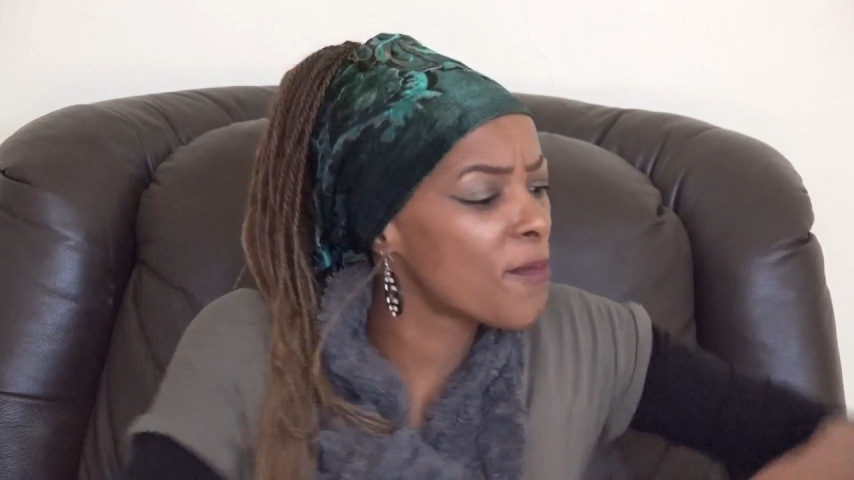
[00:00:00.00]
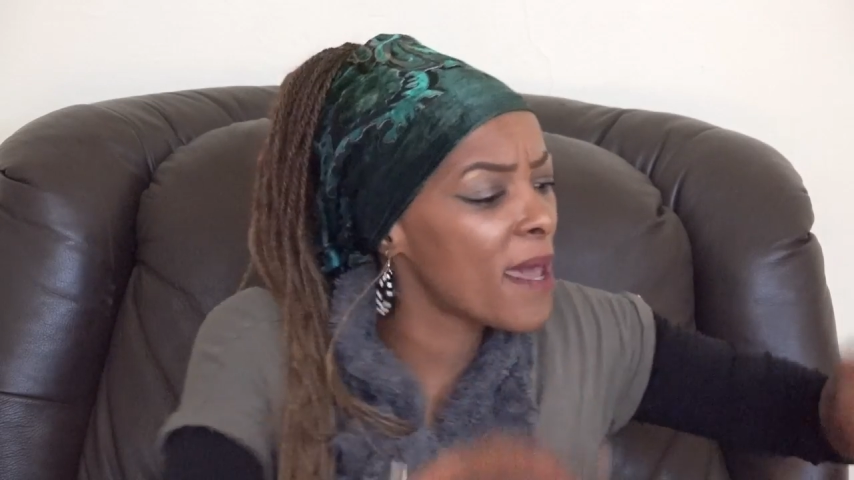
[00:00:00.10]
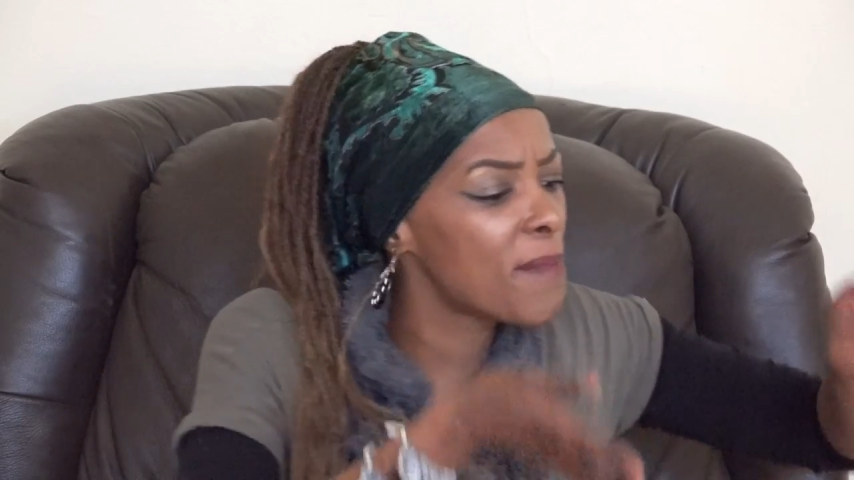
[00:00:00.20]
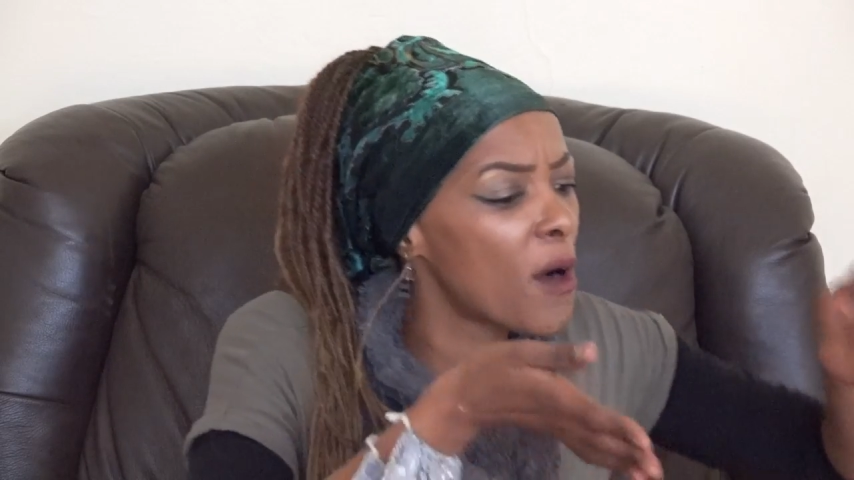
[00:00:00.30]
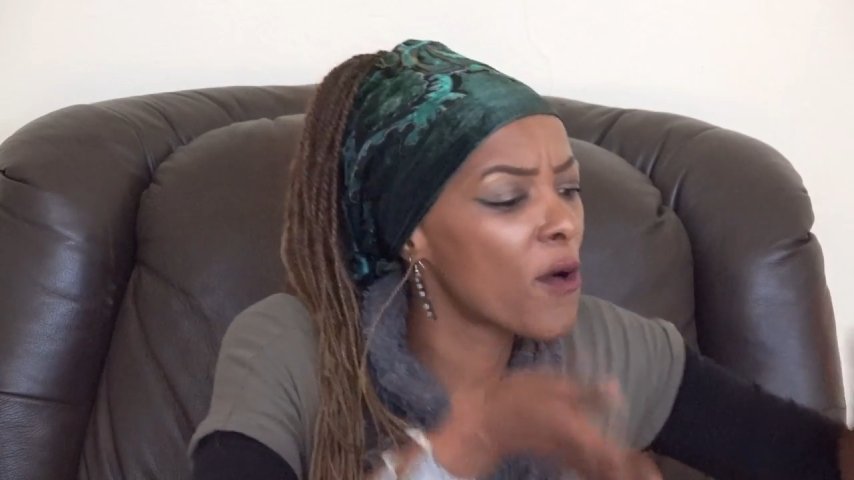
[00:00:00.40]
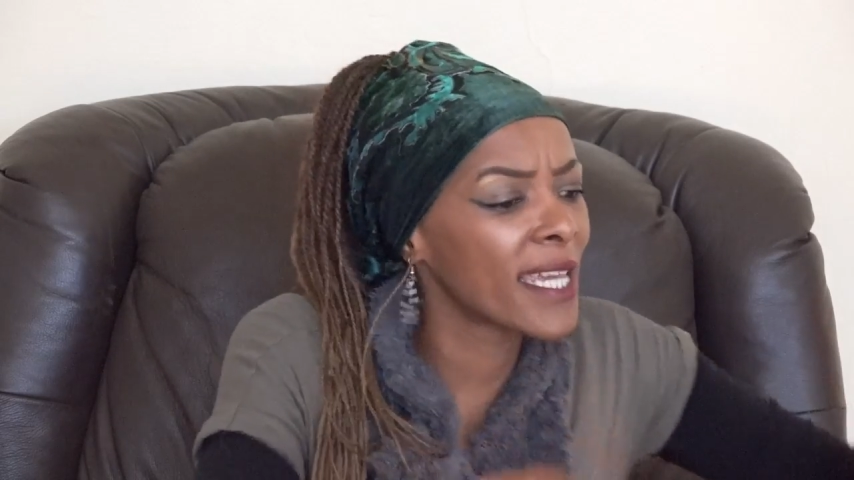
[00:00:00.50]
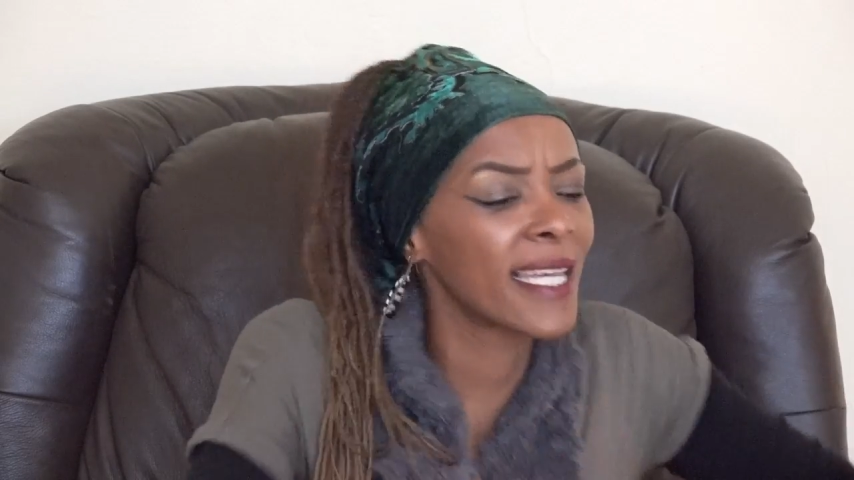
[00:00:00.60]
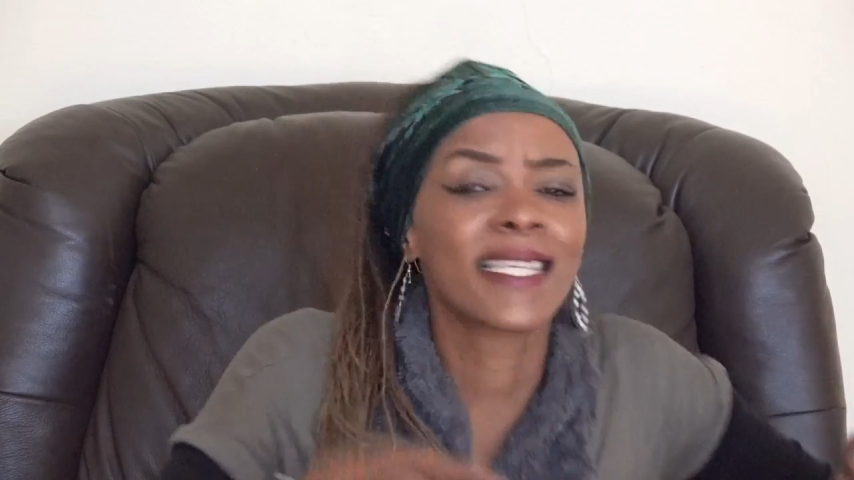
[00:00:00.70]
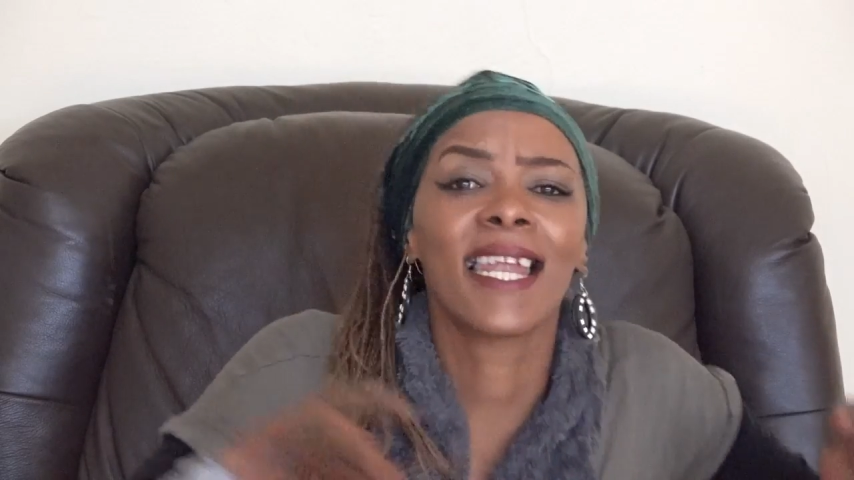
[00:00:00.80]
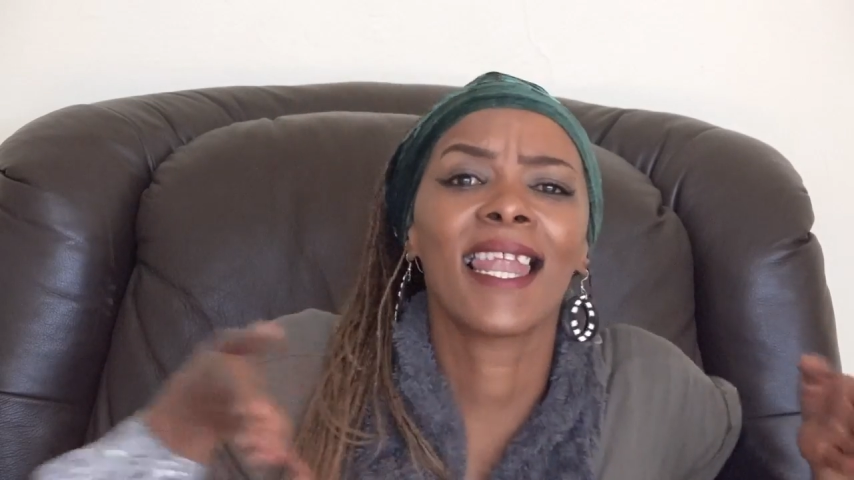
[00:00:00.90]
paperwork
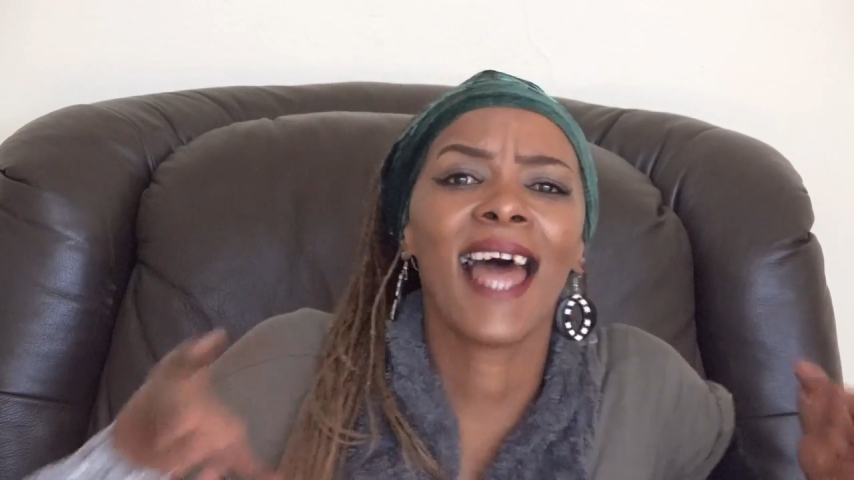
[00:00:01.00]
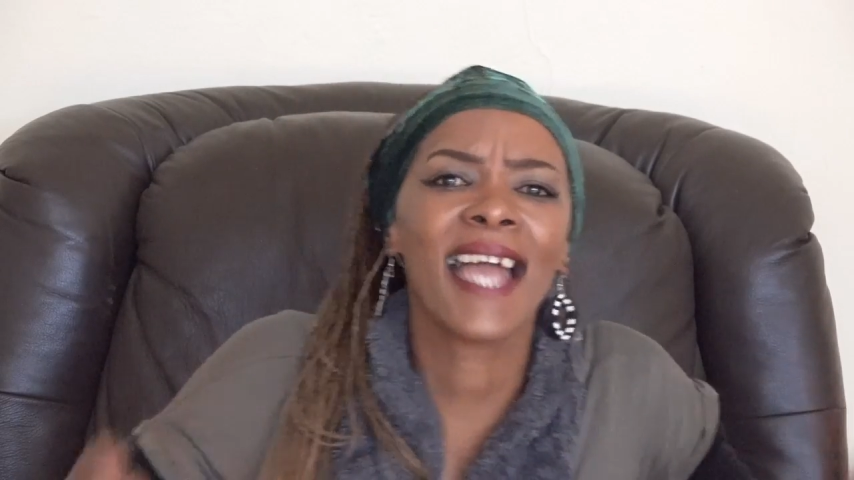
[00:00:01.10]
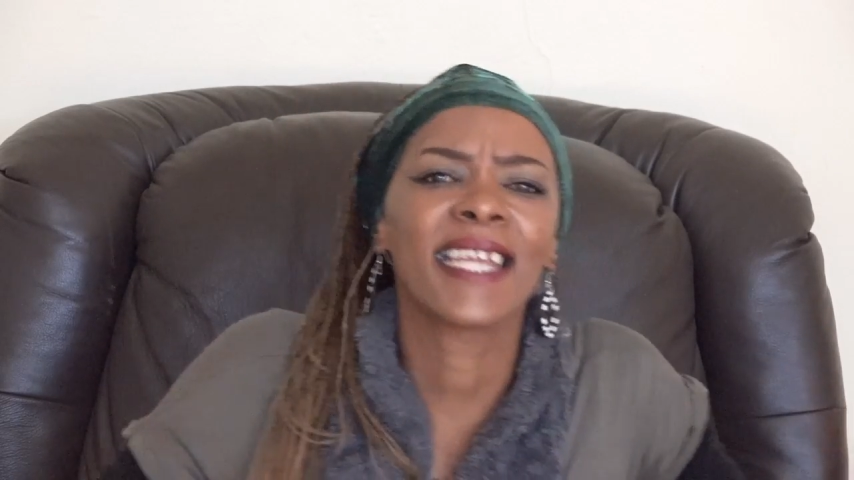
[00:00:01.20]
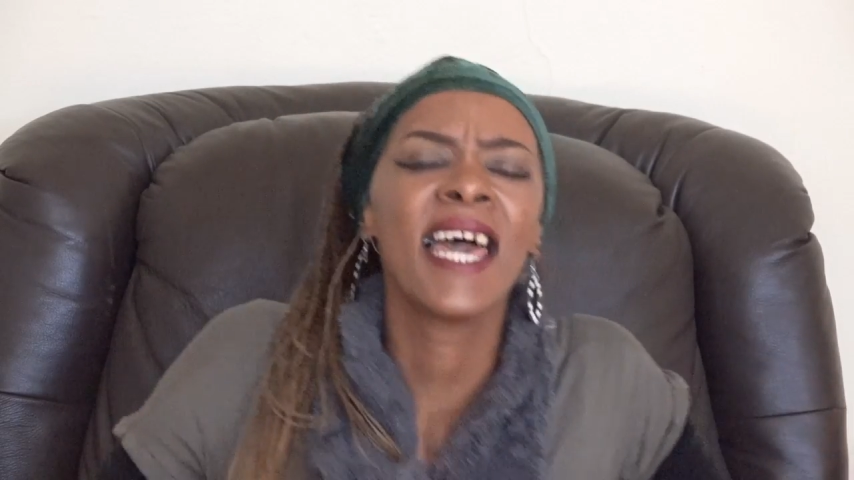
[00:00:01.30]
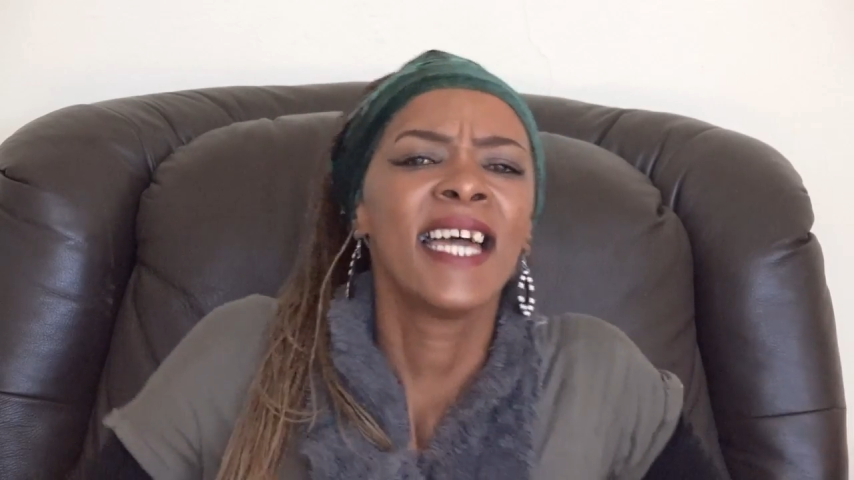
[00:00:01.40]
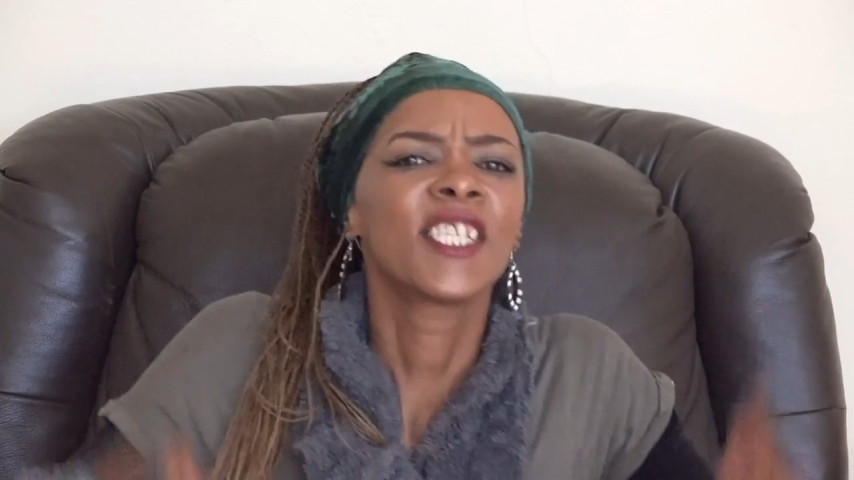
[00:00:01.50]
is in line.